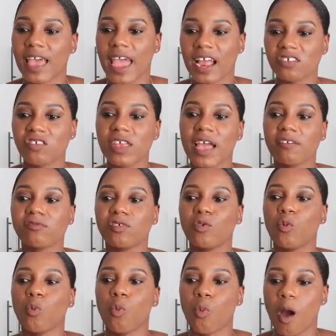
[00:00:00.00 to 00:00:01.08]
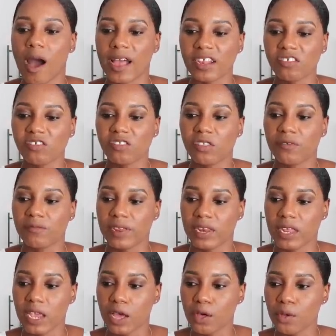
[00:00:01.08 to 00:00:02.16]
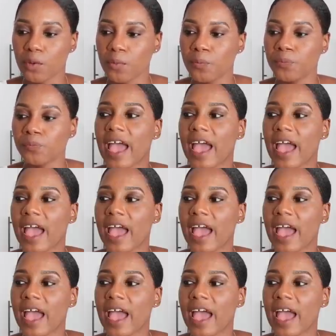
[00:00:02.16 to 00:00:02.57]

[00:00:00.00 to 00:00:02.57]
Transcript: I actually have to watch the video